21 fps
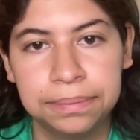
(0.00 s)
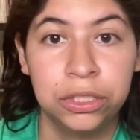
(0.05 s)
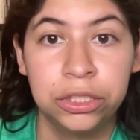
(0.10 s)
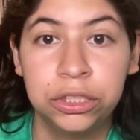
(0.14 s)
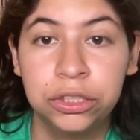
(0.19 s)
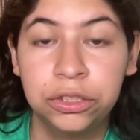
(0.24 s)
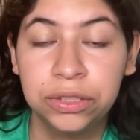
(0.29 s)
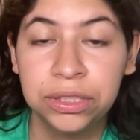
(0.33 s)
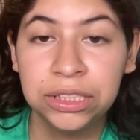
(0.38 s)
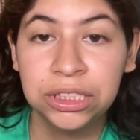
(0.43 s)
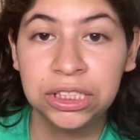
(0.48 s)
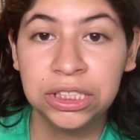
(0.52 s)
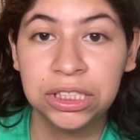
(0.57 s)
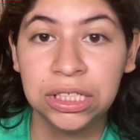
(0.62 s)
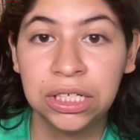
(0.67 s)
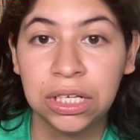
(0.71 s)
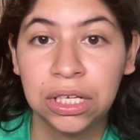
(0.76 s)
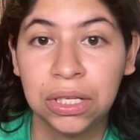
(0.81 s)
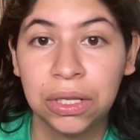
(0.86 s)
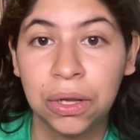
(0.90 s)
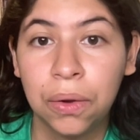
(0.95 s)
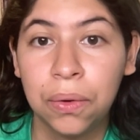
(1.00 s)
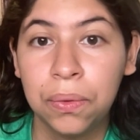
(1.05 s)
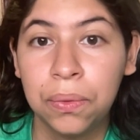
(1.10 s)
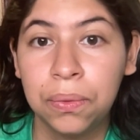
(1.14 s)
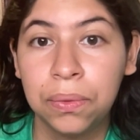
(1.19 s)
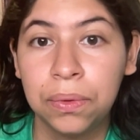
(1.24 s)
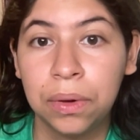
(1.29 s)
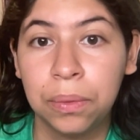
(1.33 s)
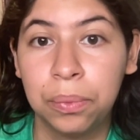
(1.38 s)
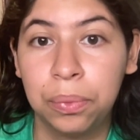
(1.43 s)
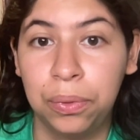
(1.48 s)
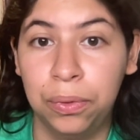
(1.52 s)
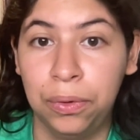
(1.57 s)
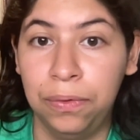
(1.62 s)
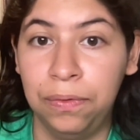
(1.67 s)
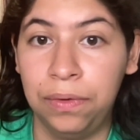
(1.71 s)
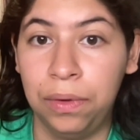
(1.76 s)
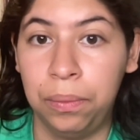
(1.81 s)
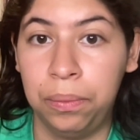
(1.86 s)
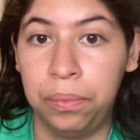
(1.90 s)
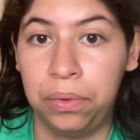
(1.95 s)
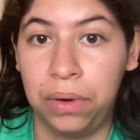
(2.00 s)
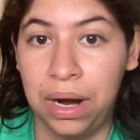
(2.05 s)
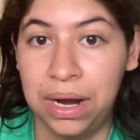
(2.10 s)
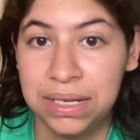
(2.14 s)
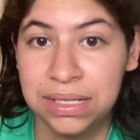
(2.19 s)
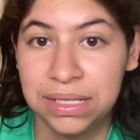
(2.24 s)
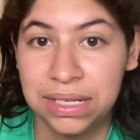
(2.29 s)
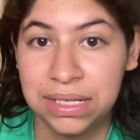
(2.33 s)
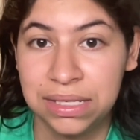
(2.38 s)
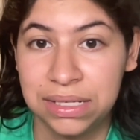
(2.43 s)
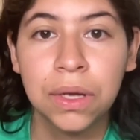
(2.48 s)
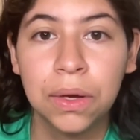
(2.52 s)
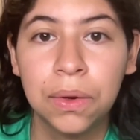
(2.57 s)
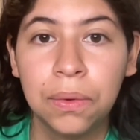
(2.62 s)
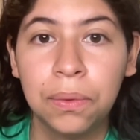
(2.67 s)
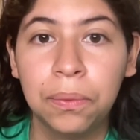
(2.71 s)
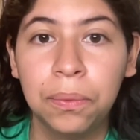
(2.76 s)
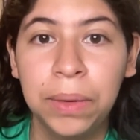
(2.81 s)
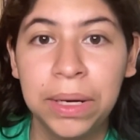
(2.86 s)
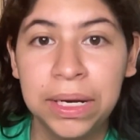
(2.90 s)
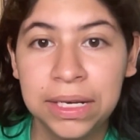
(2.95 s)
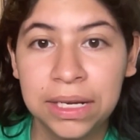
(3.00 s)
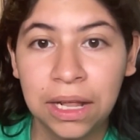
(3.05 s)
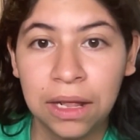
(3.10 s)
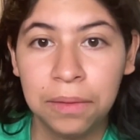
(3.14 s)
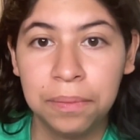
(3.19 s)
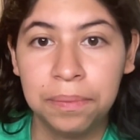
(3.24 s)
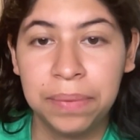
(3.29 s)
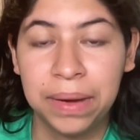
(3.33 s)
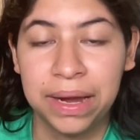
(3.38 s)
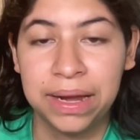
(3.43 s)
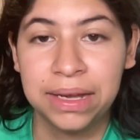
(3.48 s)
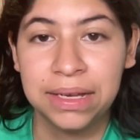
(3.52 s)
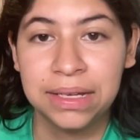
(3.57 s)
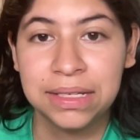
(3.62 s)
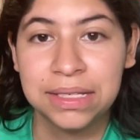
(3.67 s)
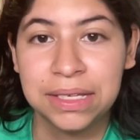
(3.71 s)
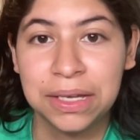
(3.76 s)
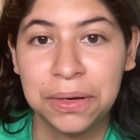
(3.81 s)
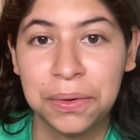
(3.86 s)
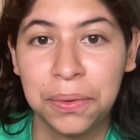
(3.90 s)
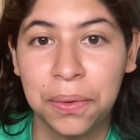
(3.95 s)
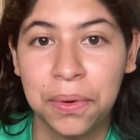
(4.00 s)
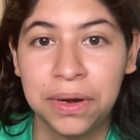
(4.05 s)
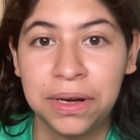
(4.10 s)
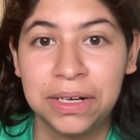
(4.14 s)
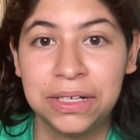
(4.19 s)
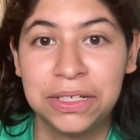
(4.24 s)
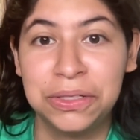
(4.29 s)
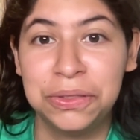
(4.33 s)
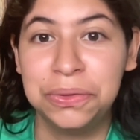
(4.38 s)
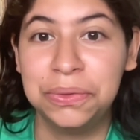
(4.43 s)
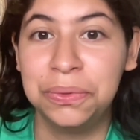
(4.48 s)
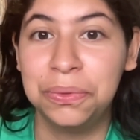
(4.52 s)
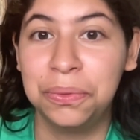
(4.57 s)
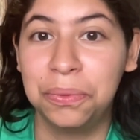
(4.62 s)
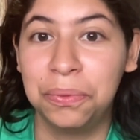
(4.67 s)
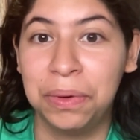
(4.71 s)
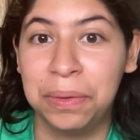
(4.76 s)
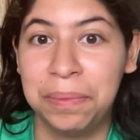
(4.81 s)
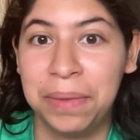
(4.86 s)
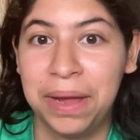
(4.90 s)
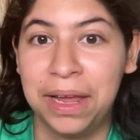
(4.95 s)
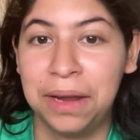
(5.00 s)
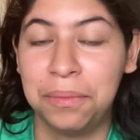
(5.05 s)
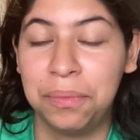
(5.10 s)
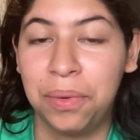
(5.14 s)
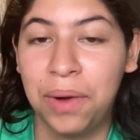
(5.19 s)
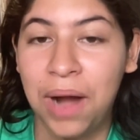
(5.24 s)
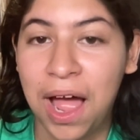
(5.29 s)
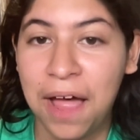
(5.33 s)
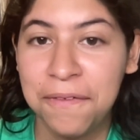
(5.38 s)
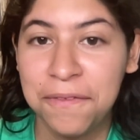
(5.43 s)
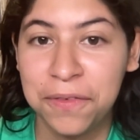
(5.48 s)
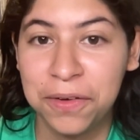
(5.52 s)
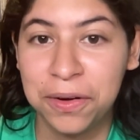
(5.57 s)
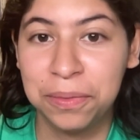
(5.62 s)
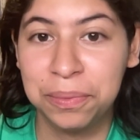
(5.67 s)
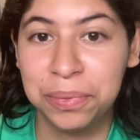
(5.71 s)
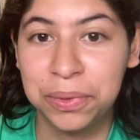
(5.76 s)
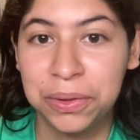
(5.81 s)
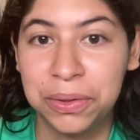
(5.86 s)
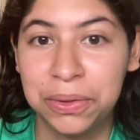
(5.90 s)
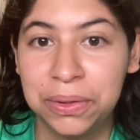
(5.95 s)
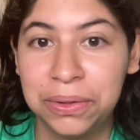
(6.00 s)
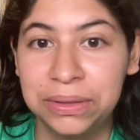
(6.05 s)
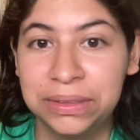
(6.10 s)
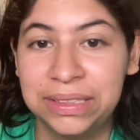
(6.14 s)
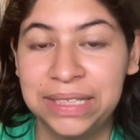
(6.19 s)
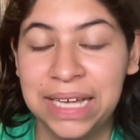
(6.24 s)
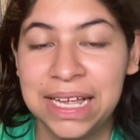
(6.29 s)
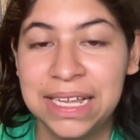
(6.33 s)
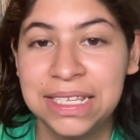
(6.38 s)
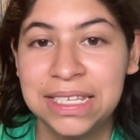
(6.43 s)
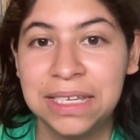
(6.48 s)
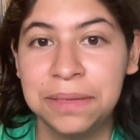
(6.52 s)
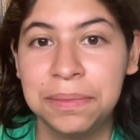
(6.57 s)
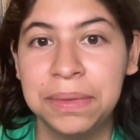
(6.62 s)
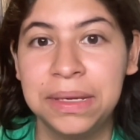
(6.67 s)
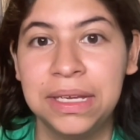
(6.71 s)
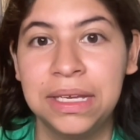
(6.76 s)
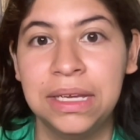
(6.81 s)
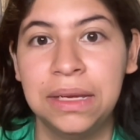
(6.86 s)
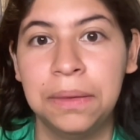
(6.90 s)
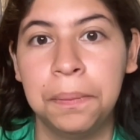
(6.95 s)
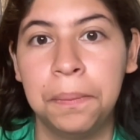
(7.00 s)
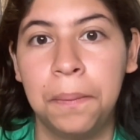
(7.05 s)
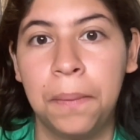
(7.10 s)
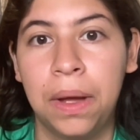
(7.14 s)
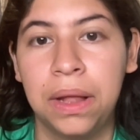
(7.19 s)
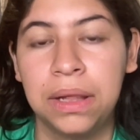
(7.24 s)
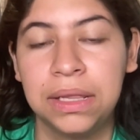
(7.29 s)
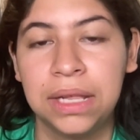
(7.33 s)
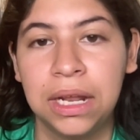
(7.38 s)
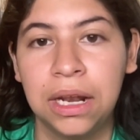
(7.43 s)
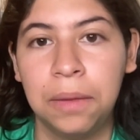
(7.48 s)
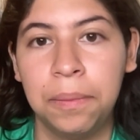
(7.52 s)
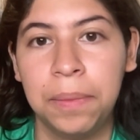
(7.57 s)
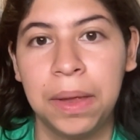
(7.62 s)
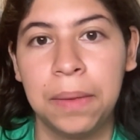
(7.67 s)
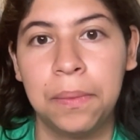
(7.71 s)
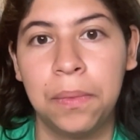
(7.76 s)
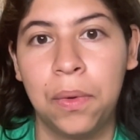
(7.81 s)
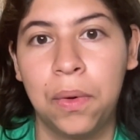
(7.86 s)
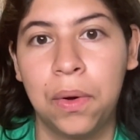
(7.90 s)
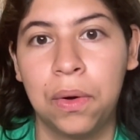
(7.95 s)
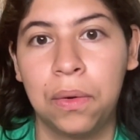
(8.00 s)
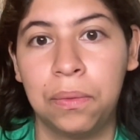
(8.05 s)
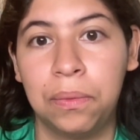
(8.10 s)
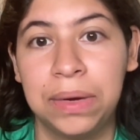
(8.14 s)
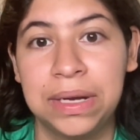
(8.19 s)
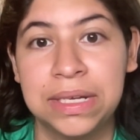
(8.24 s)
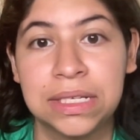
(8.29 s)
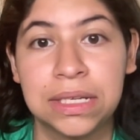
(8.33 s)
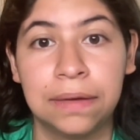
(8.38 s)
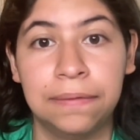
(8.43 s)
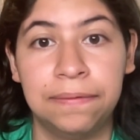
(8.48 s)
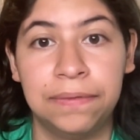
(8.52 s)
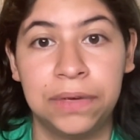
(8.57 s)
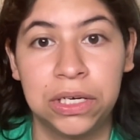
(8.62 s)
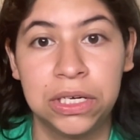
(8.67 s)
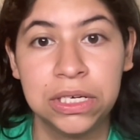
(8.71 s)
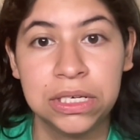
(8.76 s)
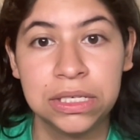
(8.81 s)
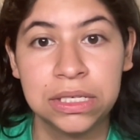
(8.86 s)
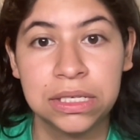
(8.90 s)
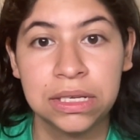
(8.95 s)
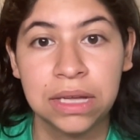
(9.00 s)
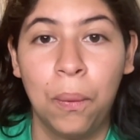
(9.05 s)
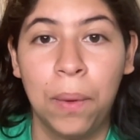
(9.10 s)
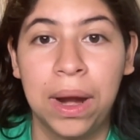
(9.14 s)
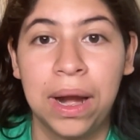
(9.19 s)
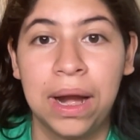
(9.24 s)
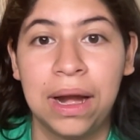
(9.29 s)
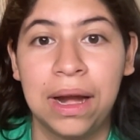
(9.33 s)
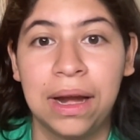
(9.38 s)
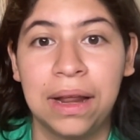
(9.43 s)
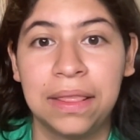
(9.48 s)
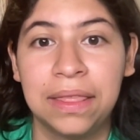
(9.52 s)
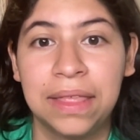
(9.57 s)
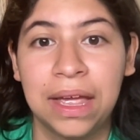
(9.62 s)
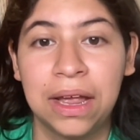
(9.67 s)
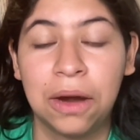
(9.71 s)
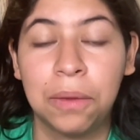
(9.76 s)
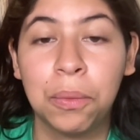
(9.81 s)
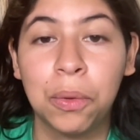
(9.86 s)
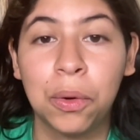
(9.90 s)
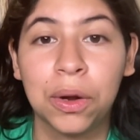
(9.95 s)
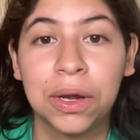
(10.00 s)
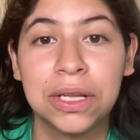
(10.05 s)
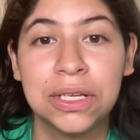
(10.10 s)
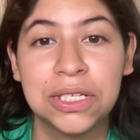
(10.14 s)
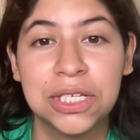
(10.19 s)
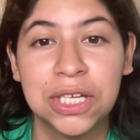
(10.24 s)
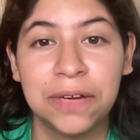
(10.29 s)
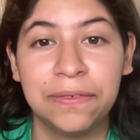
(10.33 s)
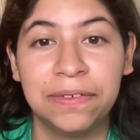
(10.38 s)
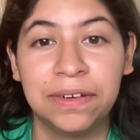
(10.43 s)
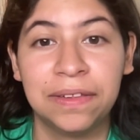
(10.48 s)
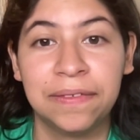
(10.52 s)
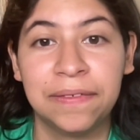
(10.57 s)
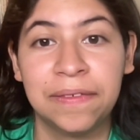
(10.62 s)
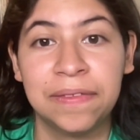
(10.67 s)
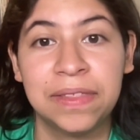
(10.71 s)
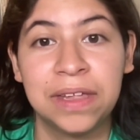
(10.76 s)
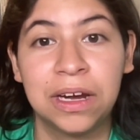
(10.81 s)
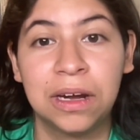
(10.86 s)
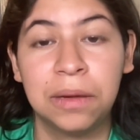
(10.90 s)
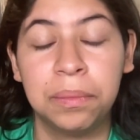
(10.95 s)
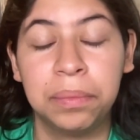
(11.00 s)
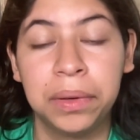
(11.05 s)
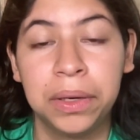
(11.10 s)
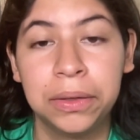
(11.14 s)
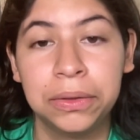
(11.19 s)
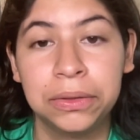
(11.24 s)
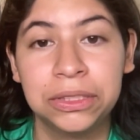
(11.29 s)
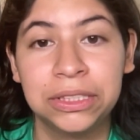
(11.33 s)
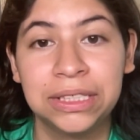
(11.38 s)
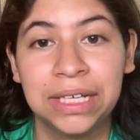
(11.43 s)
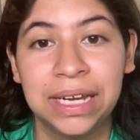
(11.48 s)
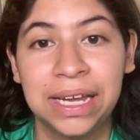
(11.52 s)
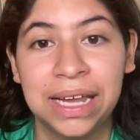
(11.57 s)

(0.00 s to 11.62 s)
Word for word: Stringent loan approval process. So retail banks, in order to remain profitable, tend to be a little bit more risk averse, where they are more conservative in their approach.